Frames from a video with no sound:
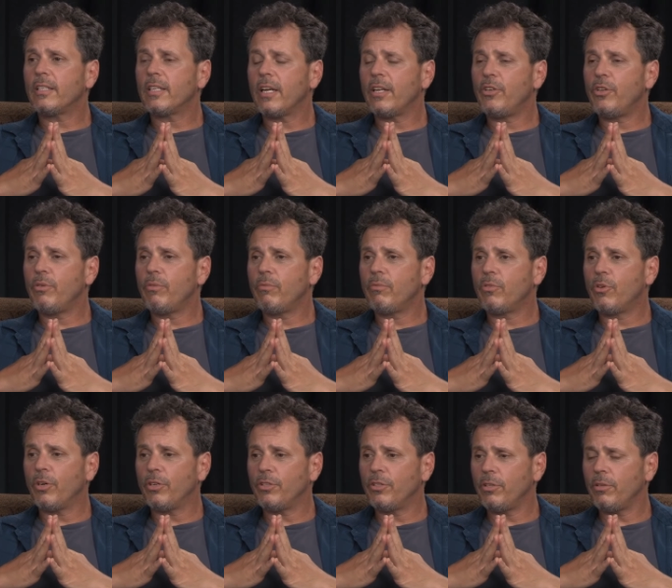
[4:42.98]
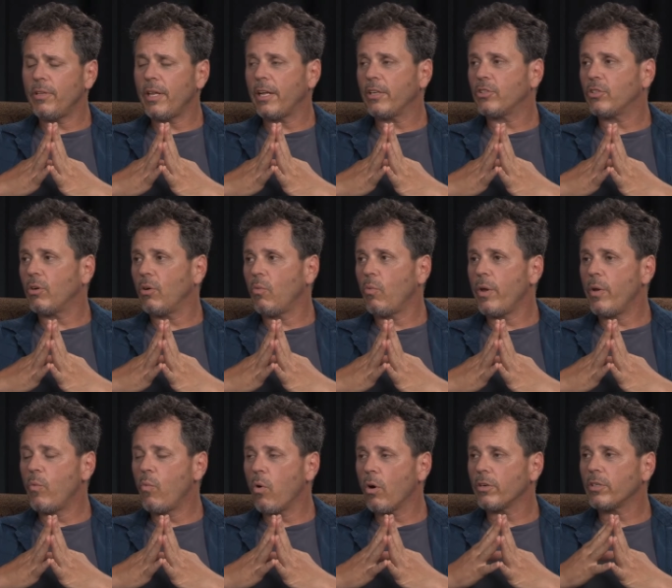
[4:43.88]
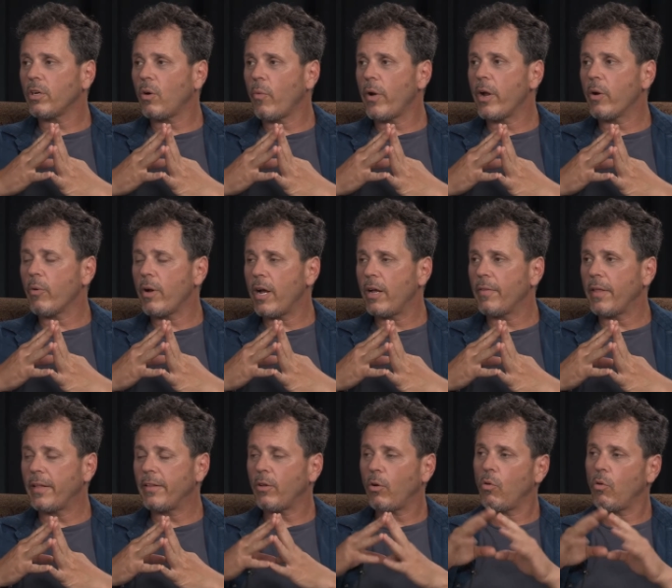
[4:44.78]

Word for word: said you couldn't do that. So we worked our way around that.